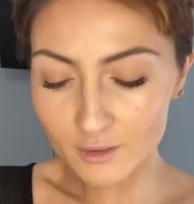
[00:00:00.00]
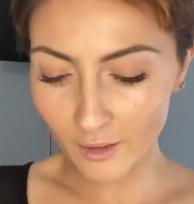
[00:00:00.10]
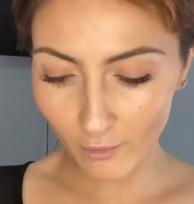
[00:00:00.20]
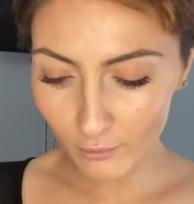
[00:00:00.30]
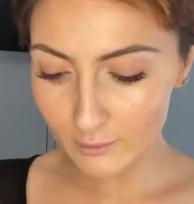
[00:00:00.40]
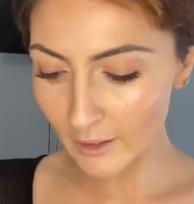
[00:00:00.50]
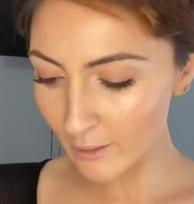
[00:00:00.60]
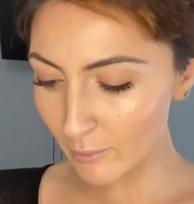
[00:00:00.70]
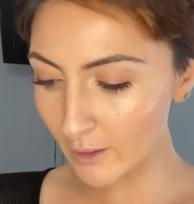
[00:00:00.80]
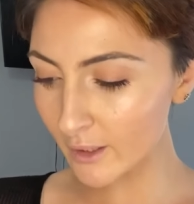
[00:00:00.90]
They don't
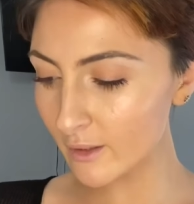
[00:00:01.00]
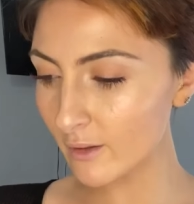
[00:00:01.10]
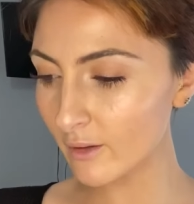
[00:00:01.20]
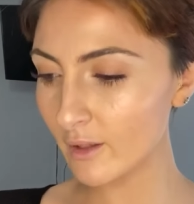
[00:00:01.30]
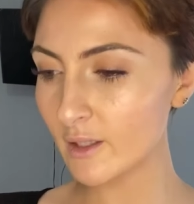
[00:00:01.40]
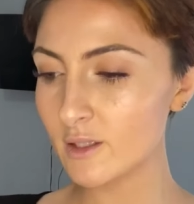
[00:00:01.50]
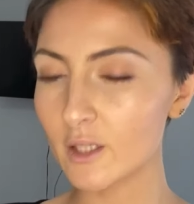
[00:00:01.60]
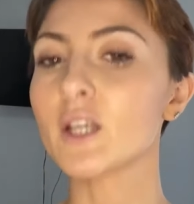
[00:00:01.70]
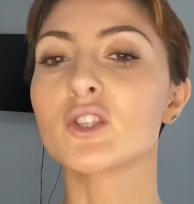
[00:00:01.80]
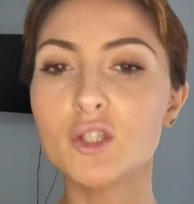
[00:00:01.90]
label it to
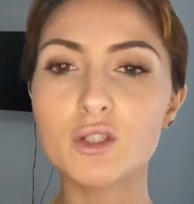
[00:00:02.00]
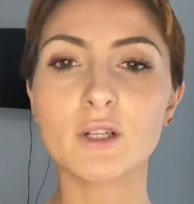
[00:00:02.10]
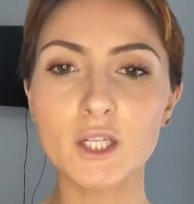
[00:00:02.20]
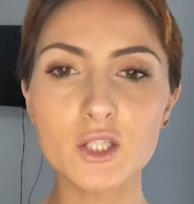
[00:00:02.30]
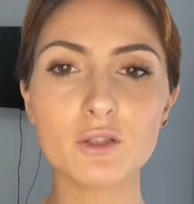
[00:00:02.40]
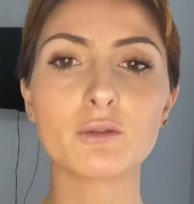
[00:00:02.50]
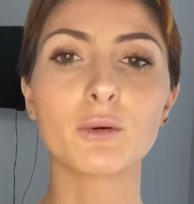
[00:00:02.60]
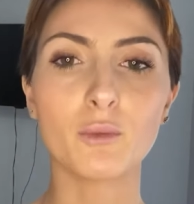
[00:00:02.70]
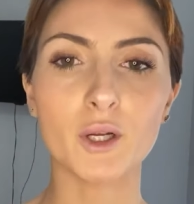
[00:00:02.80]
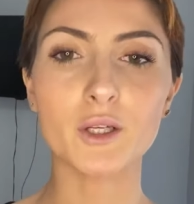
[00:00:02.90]
constrict you on
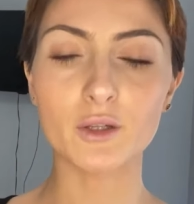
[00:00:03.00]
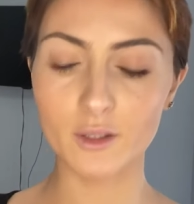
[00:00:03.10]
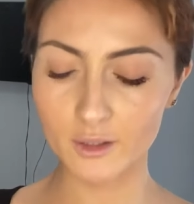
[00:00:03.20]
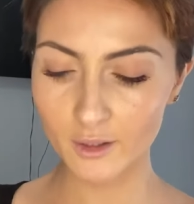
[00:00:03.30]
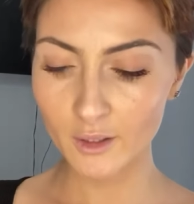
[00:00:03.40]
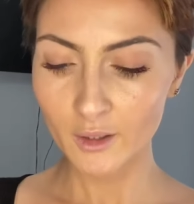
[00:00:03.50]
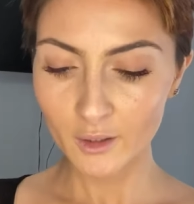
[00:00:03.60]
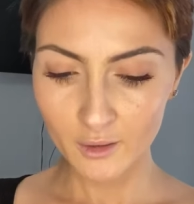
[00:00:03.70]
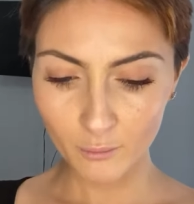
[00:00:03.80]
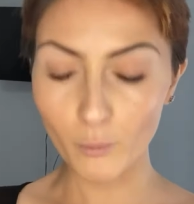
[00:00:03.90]

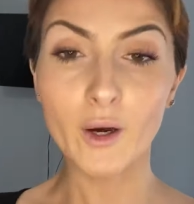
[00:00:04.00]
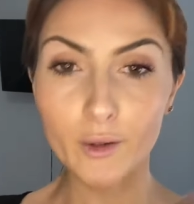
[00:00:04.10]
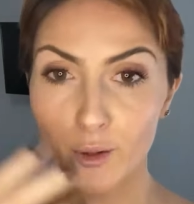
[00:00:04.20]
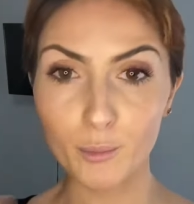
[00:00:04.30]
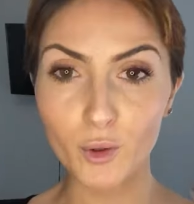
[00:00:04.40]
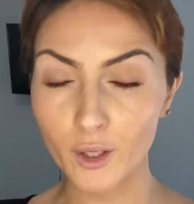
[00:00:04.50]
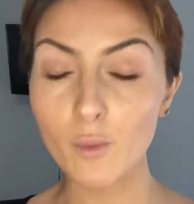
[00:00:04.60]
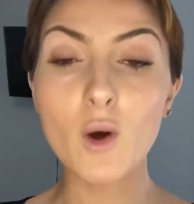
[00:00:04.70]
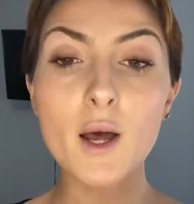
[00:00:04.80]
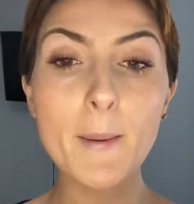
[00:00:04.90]
where you're putting
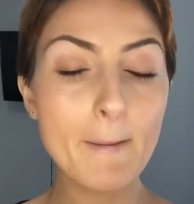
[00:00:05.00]
what.